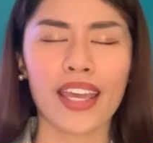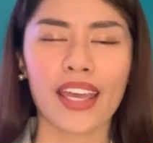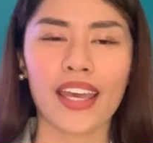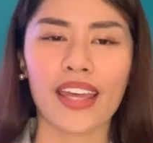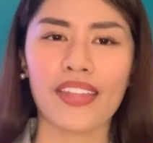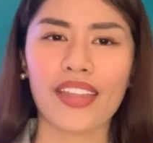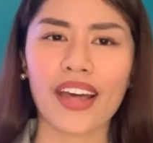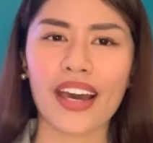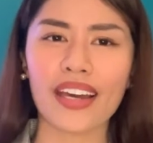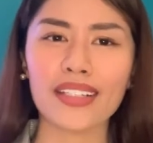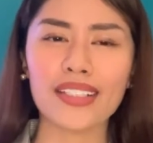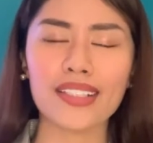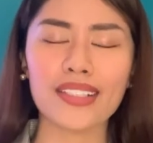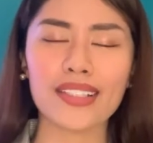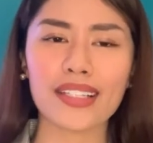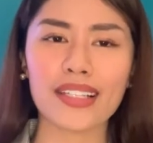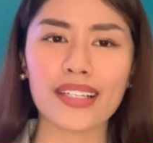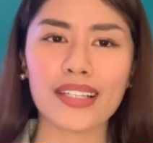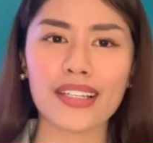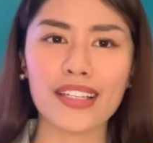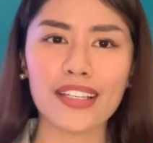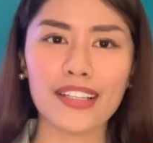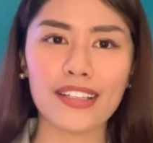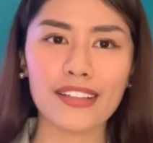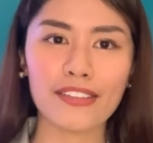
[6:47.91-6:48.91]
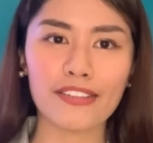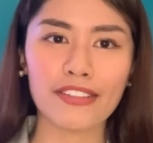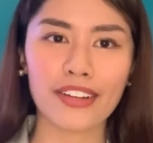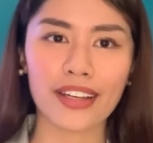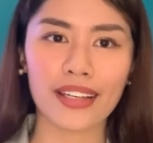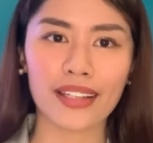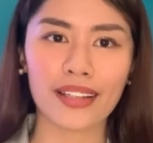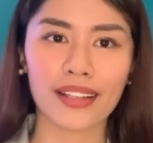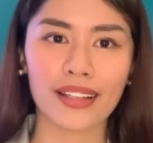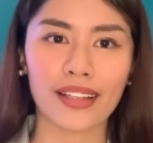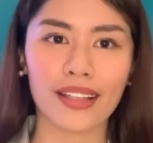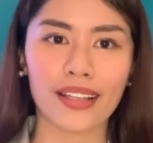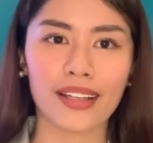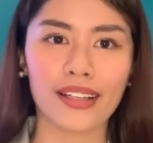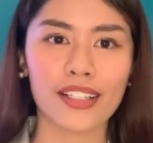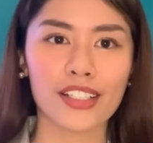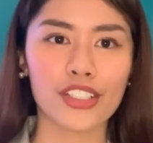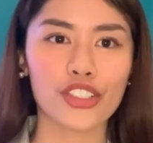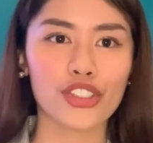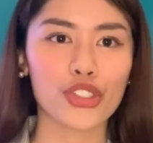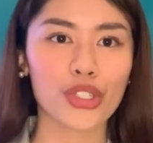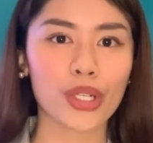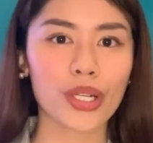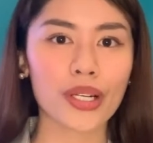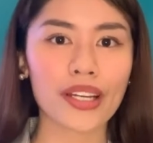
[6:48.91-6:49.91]
And that is even
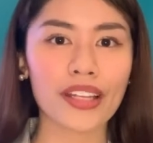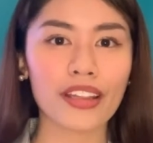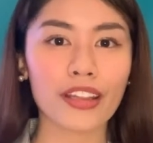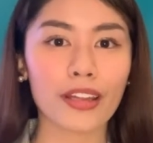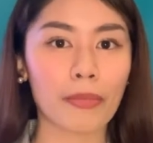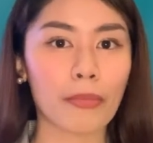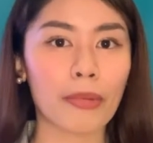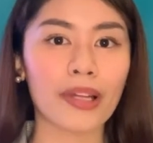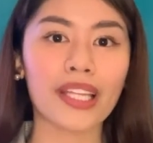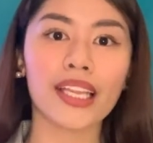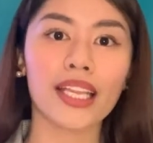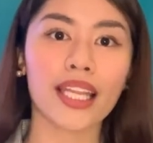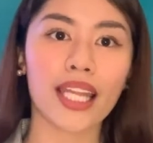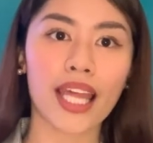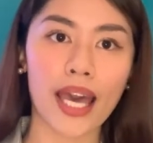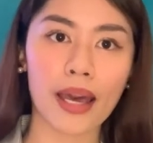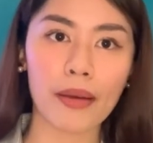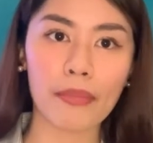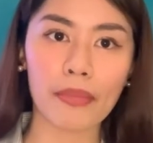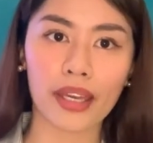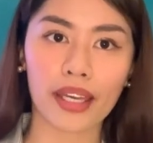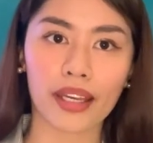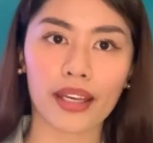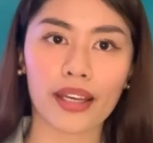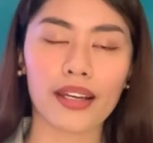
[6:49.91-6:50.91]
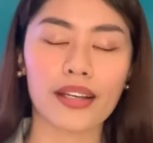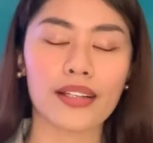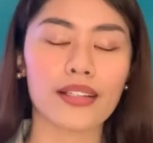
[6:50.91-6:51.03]
during the pandemic.